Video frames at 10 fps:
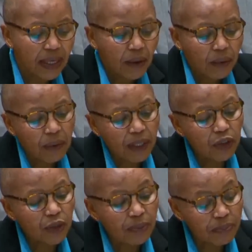We want
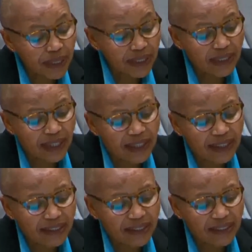to repeat it
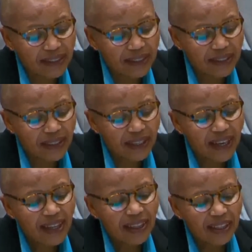again.
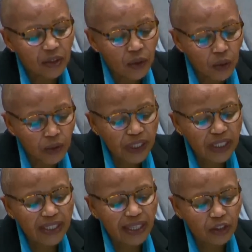The
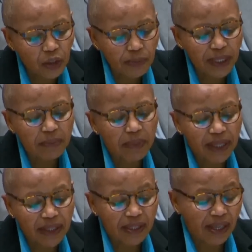resolutions adopted by
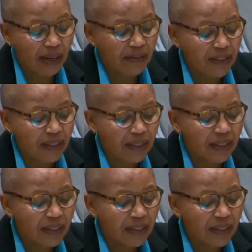this Council